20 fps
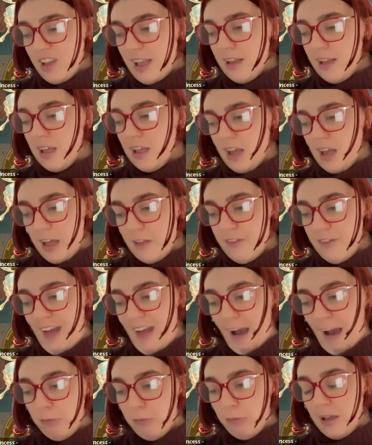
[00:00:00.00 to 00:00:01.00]
in
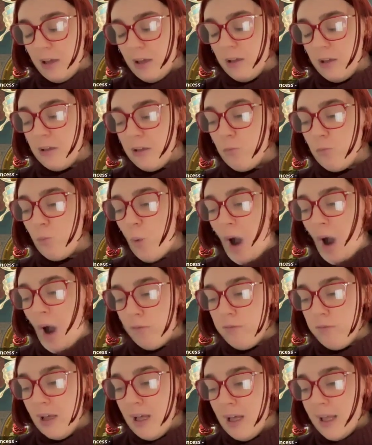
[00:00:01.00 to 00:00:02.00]

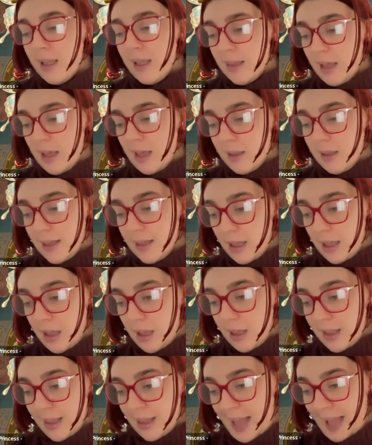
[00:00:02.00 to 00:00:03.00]
2001,
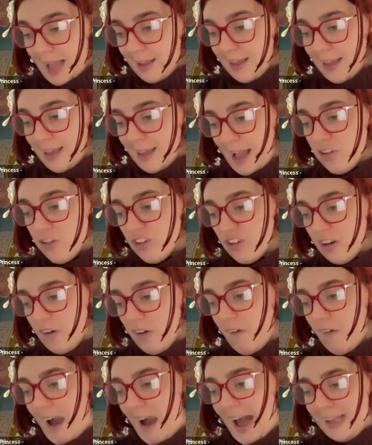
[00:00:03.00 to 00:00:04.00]

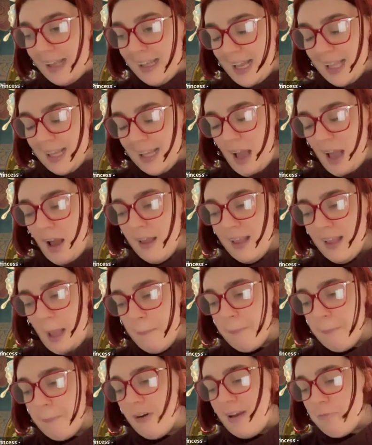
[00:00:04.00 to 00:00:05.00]
sensationalizes her
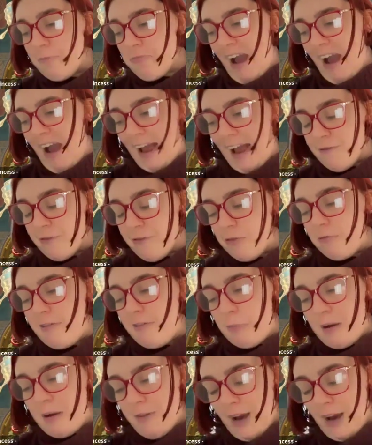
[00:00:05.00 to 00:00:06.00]
sibling
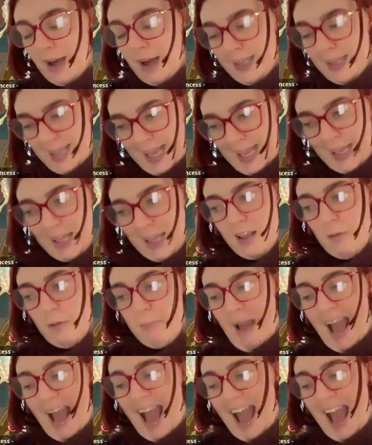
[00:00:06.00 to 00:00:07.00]
rivalry with her
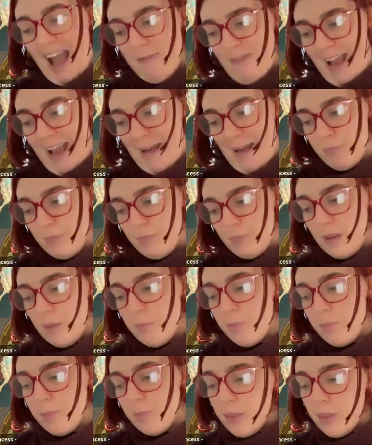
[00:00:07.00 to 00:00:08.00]
sister Mary.
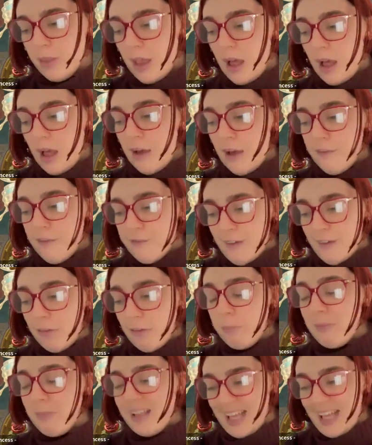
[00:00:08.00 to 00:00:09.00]

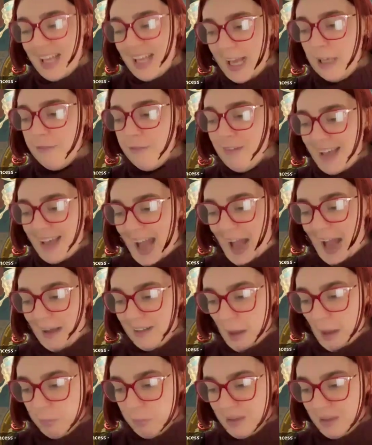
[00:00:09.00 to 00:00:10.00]
Film TV
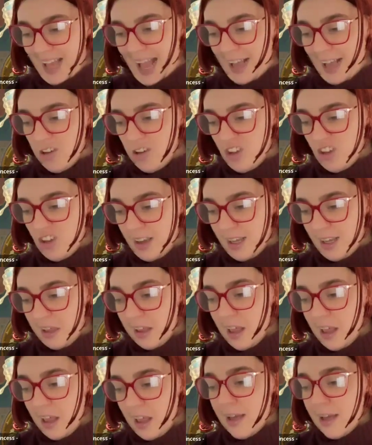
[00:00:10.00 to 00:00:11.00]

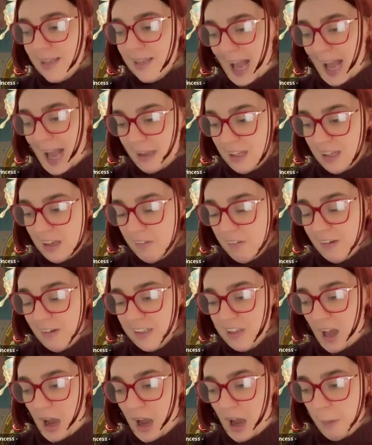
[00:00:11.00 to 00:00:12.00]
adaptation.
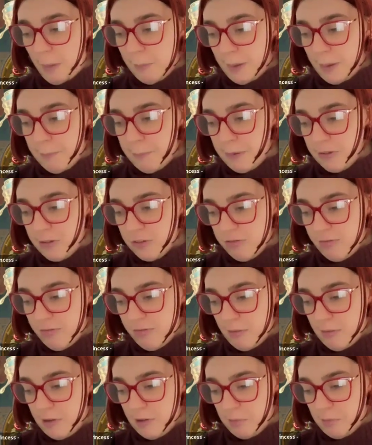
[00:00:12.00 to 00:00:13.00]
Natalie
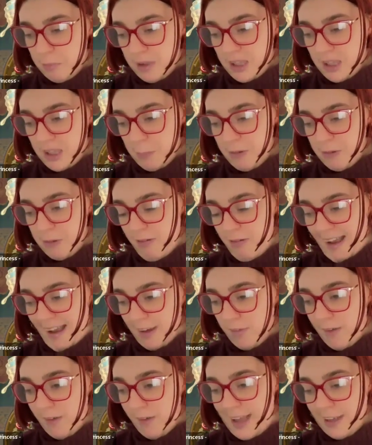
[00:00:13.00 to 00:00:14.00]
Dormer's
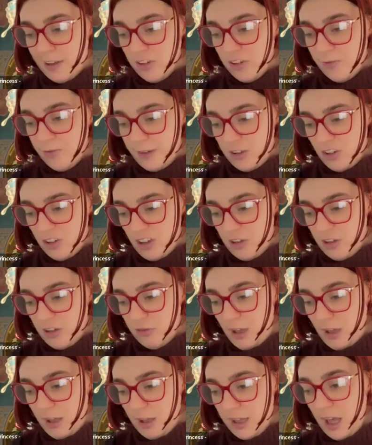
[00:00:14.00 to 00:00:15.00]
portrayal in The
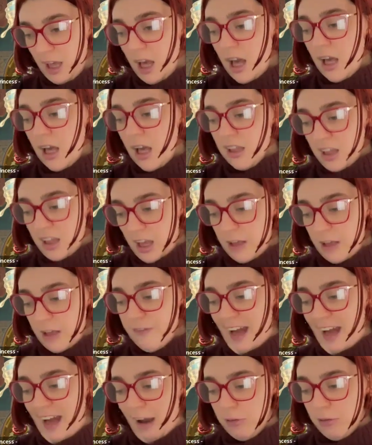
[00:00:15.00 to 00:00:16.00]
Tudors
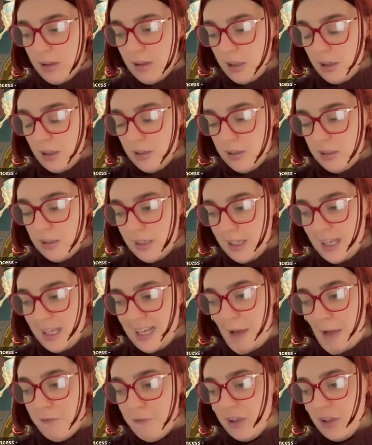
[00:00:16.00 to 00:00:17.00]

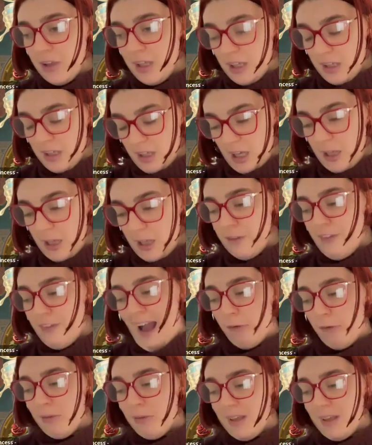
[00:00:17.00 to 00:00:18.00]
2007 to
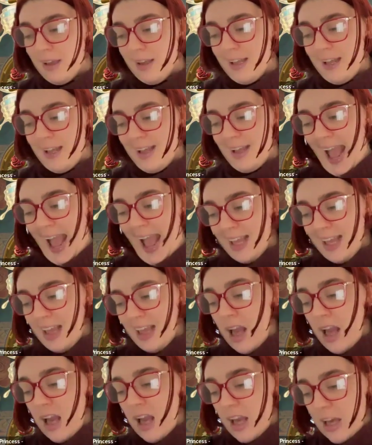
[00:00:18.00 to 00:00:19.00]

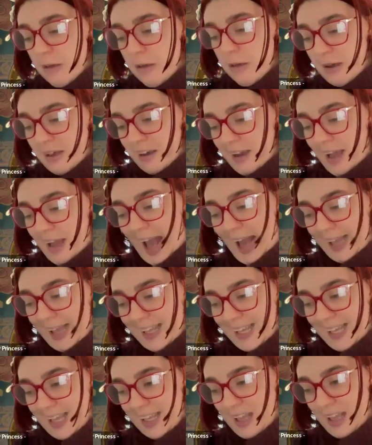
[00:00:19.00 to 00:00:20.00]
2008
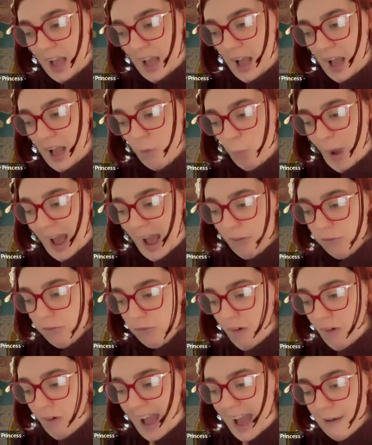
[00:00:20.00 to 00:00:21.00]
humanizes her,
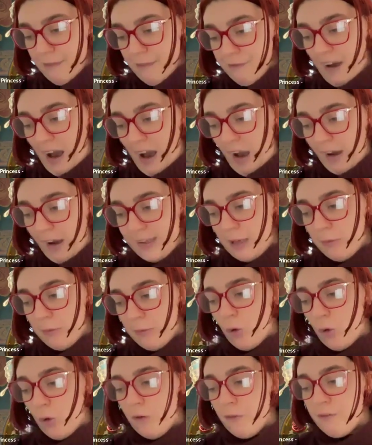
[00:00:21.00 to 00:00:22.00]
while Claire Foy
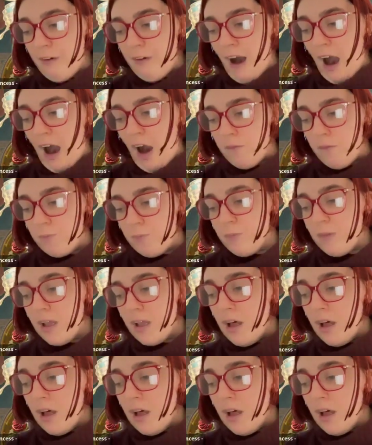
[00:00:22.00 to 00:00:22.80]
in Wolf Hall